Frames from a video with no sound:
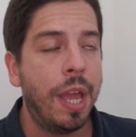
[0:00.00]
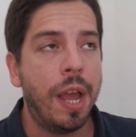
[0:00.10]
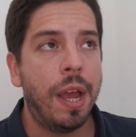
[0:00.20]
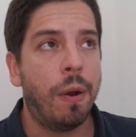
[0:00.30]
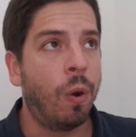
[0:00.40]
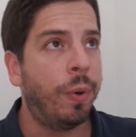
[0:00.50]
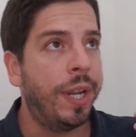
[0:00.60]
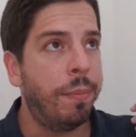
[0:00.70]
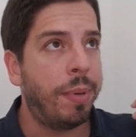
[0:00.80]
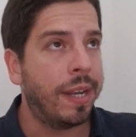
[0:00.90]
already
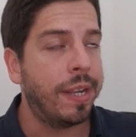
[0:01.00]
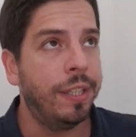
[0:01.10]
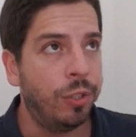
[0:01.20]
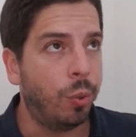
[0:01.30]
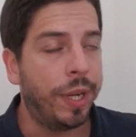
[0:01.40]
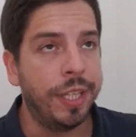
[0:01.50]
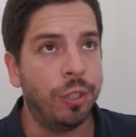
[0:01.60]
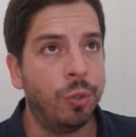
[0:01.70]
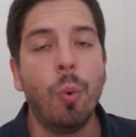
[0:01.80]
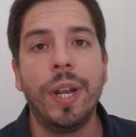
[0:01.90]
back in
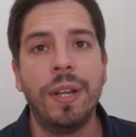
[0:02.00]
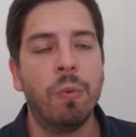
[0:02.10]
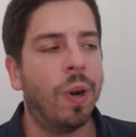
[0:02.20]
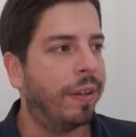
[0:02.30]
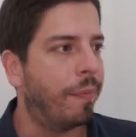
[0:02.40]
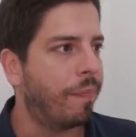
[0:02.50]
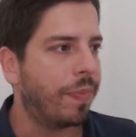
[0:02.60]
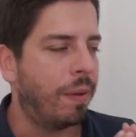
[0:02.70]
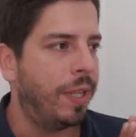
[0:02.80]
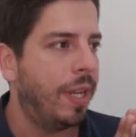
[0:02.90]
2021. I
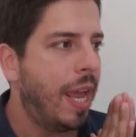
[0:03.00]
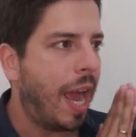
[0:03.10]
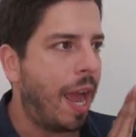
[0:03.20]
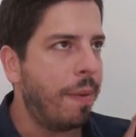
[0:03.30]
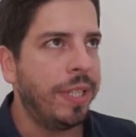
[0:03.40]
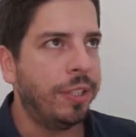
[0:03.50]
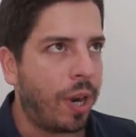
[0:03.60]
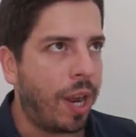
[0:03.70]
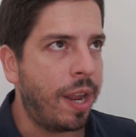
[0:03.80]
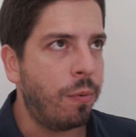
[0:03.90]
mean, I've been
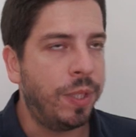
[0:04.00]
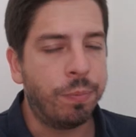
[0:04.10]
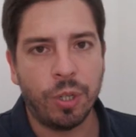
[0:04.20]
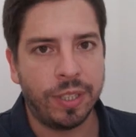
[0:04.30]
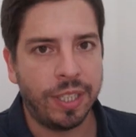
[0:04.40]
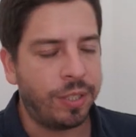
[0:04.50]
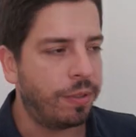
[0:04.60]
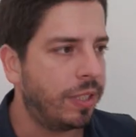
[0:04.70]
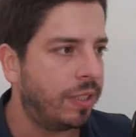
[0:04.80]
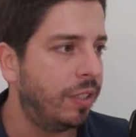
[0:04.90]
trying with productized
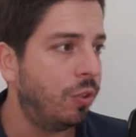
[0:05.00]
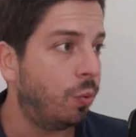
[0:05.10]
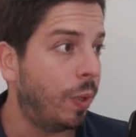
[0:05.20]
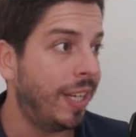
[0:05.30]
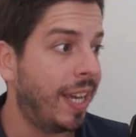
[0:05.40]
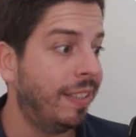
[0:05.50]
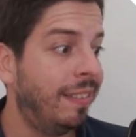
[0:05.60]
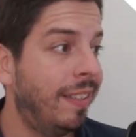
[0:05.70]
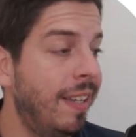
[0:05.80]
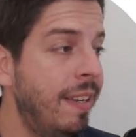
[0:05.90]
services in
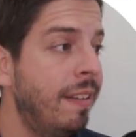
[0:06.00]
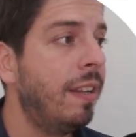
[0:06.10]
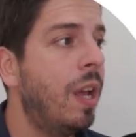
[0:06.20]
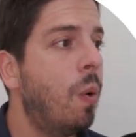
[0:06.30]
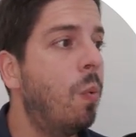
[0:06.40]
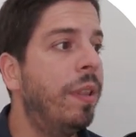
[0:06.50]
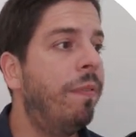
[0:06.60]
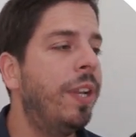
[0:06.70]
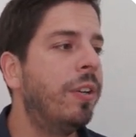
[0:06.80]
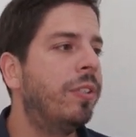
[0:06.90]
2019 with
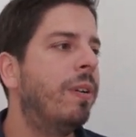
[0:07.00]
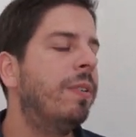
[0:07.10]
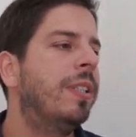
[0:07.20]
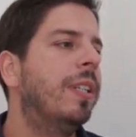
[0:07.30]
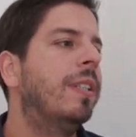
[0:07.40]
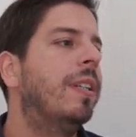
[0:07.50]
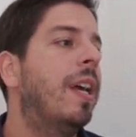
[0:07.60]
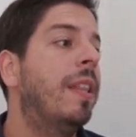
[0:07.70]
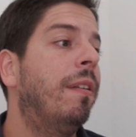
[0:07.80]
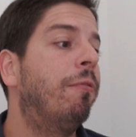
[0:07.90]
video services, and
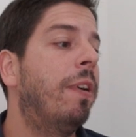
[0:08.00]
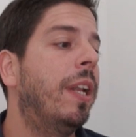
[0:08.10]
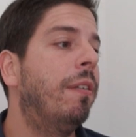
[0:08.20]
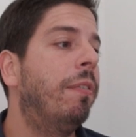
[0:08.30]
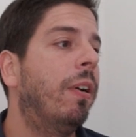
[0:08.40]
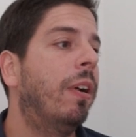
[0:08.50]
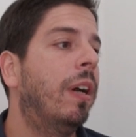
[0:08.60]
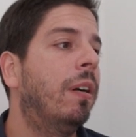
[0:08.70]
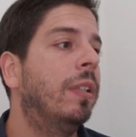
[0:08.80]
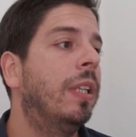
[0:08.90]
then finally figured
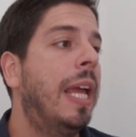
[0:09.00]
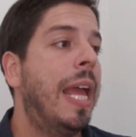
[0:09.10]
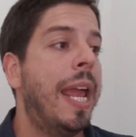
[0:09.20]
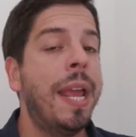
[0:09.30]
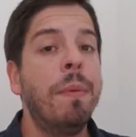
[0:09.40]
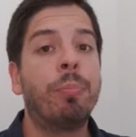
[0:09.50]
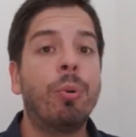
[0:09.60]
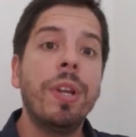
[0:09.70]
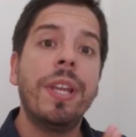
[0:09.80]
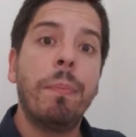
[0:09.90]
out a
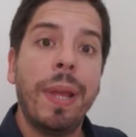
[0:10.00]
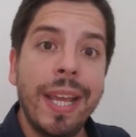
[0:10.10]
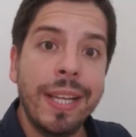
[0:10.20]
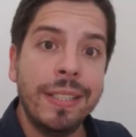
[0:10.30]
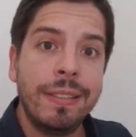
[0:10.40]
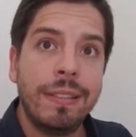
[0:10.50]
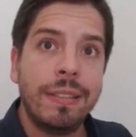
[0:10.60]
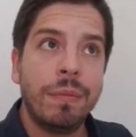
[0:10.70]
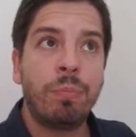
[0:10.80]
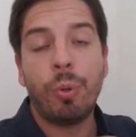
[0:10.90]
project-based
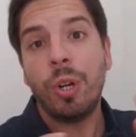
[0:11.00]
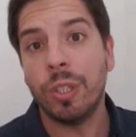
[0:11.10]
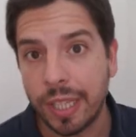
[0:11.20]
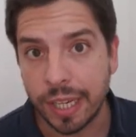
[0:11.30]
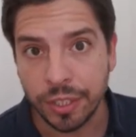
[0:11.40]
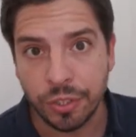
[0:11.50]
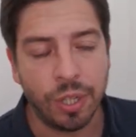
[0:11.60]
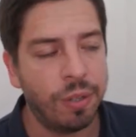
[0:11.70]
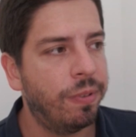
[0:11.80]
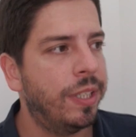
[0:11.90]
productized
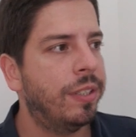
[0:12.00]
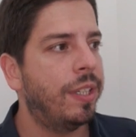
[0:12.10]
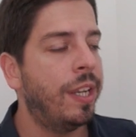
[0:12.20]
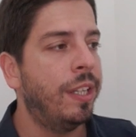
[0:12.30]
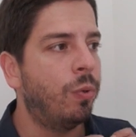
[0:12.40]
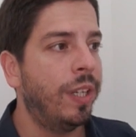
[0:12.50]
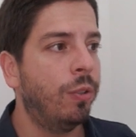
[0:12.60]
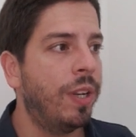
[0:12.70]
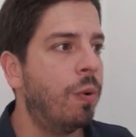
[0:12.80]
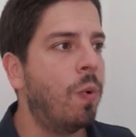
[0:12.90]
service in
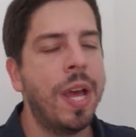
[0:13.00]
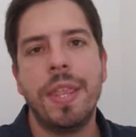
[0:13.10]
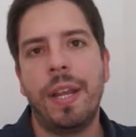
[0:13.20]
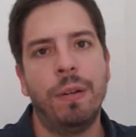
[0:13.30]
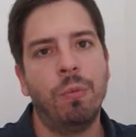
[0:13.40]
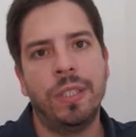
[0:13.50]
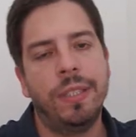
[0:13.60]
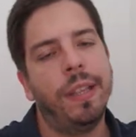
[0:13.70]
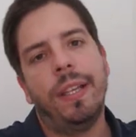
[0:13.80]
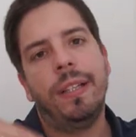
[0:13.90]
2021 that it was the
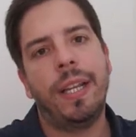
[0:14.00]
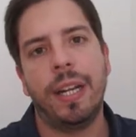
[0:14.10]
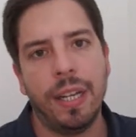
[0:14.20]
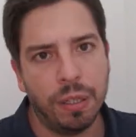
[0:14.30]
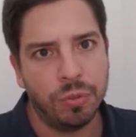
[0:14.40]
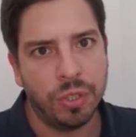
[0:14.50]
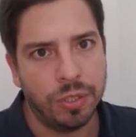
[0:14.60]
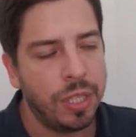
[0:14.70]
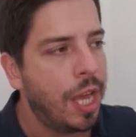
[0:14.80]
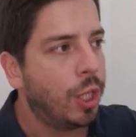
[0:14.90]
thing that allows us
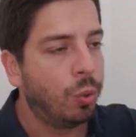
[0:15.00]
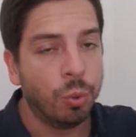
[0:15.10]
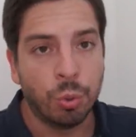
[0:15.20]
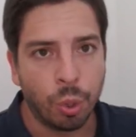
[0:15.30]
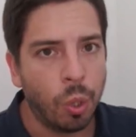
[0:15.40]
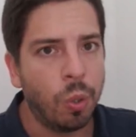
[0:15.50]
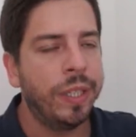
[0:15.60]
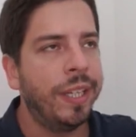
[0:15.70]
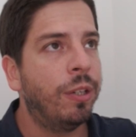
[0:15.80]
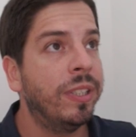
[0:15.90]
to grow and
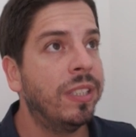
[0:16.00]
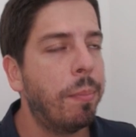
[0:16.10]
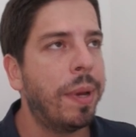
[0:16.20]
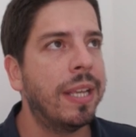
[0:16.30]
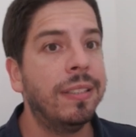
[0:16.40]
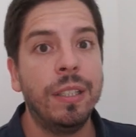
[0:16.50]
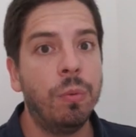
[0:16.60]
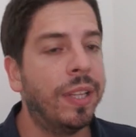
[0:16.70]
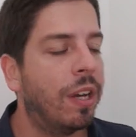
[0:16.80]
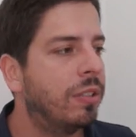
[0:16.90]
increase capacity
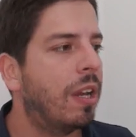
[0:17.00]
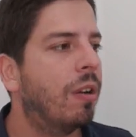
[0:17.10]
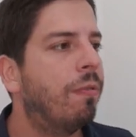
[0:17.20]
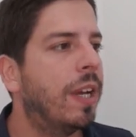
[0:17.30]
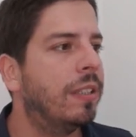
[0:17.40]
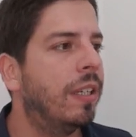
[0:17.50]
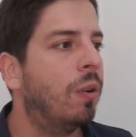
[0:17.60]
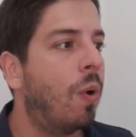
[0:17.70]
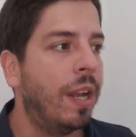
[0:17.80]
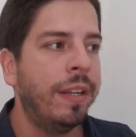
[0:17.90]
without sacrificing
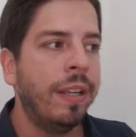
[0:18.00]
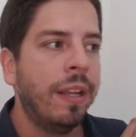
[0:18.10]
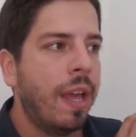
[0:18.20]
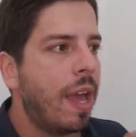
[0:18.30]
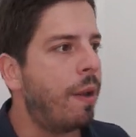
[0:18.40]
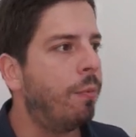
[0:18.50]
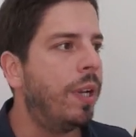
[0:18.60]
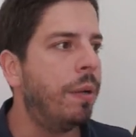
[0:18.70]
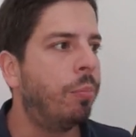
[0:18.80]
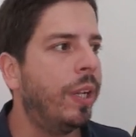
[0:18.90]
quality, and really
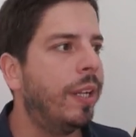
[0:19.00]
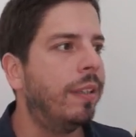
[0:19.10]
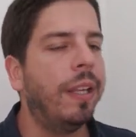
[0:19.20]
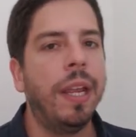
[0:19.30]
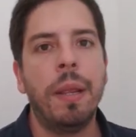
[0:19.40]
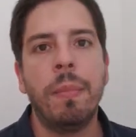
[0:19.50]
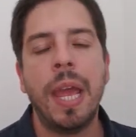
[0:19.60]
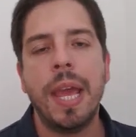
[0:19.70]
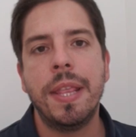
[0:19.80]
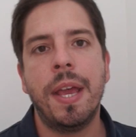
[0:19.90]
put in a team
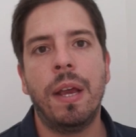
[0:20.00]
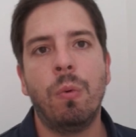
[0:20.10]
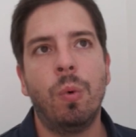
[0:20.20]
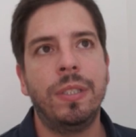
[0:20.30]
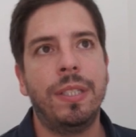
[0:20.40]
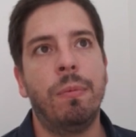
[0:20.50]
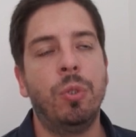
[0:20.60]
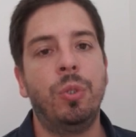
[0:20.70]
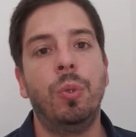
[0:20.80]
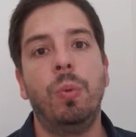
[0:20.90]
that was able
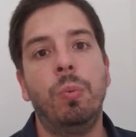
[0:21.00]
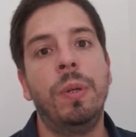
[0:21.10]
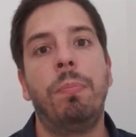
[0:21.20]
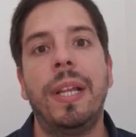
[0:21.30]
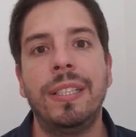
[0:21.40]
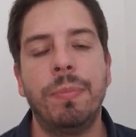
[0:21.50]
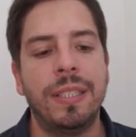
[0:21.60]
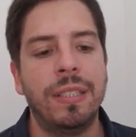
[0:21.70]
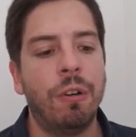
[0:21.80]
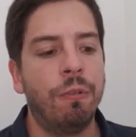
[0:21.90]
to replace
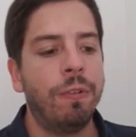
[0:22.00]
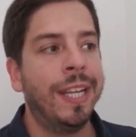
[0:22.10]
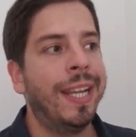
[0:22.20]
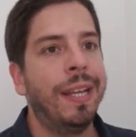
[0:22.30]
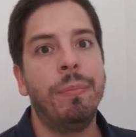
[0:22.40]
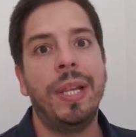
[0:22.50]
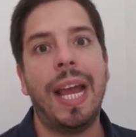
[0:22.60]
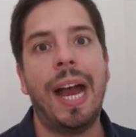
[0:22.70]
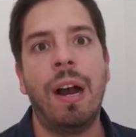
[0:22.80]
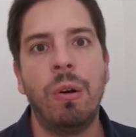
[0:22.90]
myself and get me
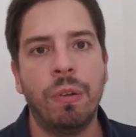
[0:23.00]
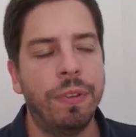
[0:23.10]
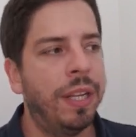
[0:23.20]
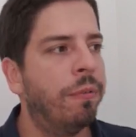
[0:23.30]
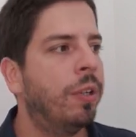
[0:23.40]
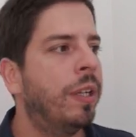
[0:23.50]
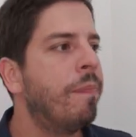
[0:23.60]
out of delivery